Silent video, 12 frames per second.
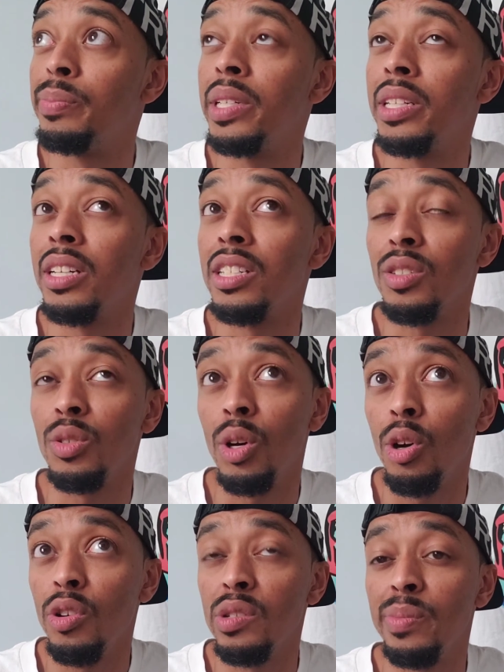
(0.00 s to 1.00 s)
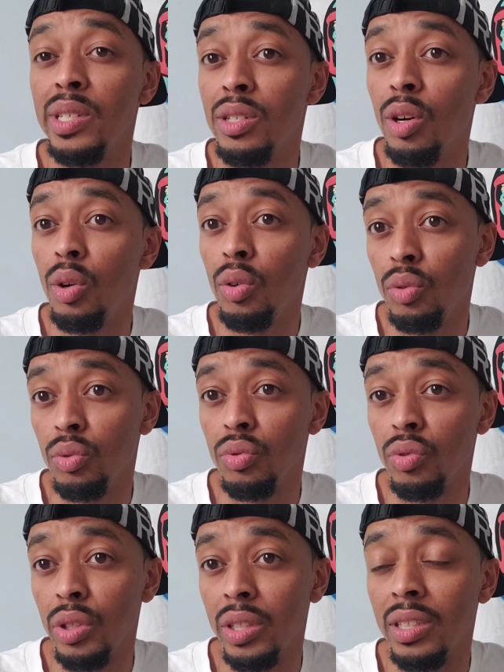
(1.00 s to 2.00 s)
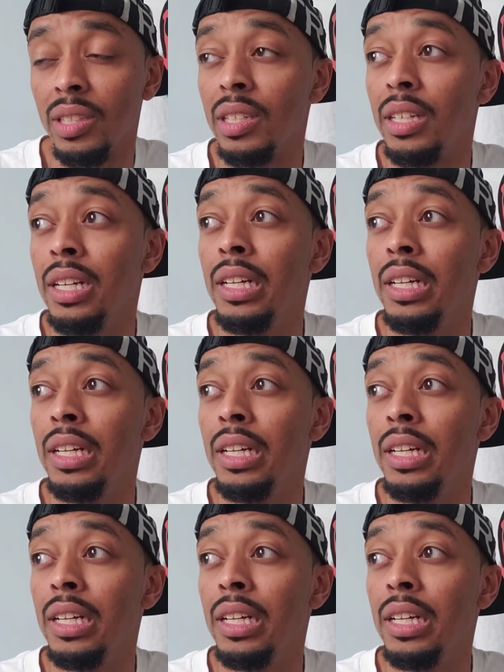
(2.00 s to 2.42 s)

because it will always be cold in